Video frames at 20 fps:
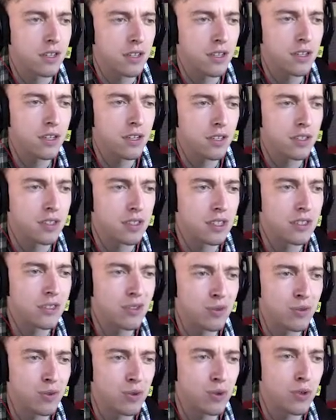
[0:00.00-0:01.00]
Ugh, this
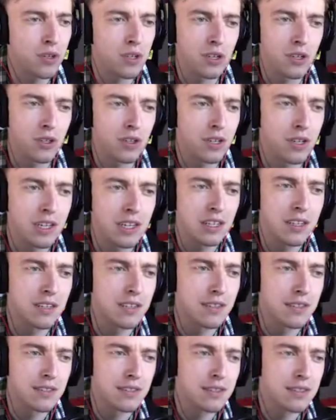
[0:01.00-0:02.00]
tutorial
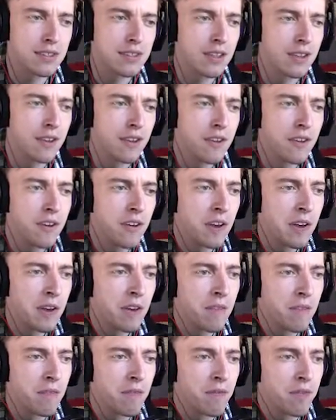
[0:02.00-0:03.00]
is
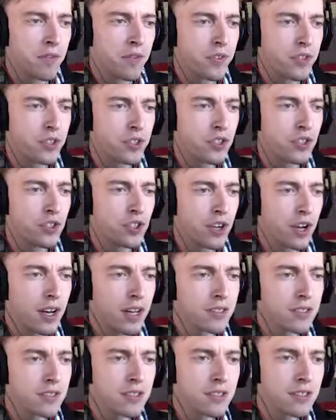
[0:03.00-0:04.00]

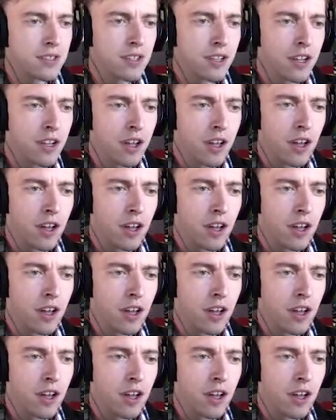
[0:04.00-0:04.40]
just